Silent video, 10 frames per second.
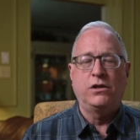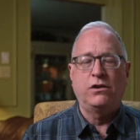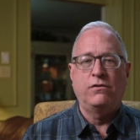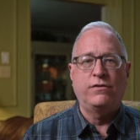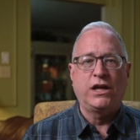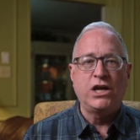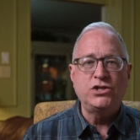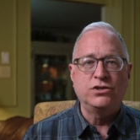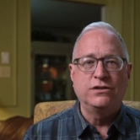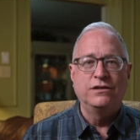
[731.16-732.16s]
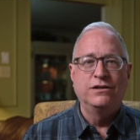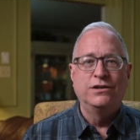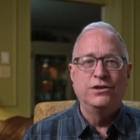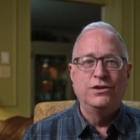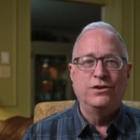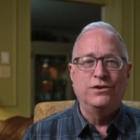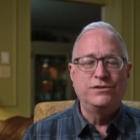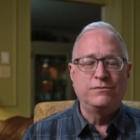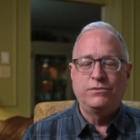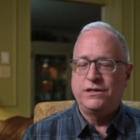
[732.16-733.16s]
clarification."
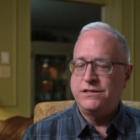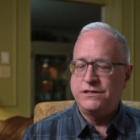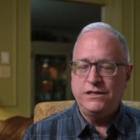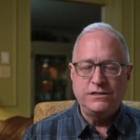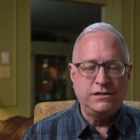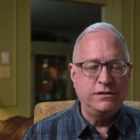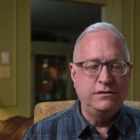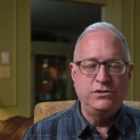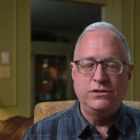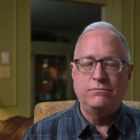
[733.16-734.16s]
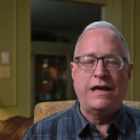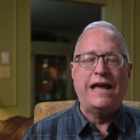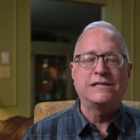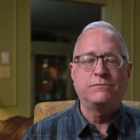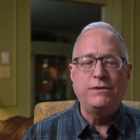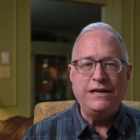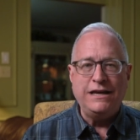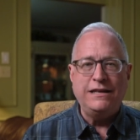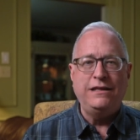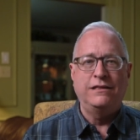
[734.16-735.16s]
on some things. And he said, Jim, ask me
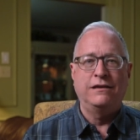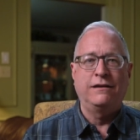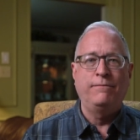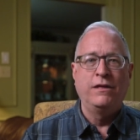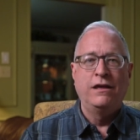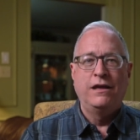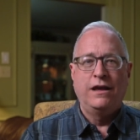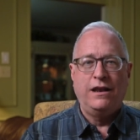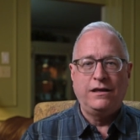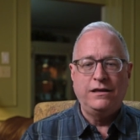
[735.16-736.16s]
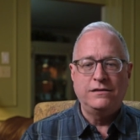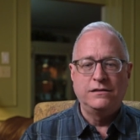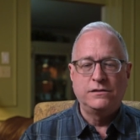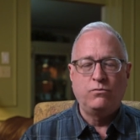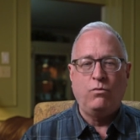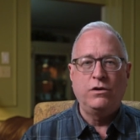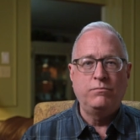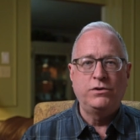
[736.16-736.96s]
anything. And I get to this one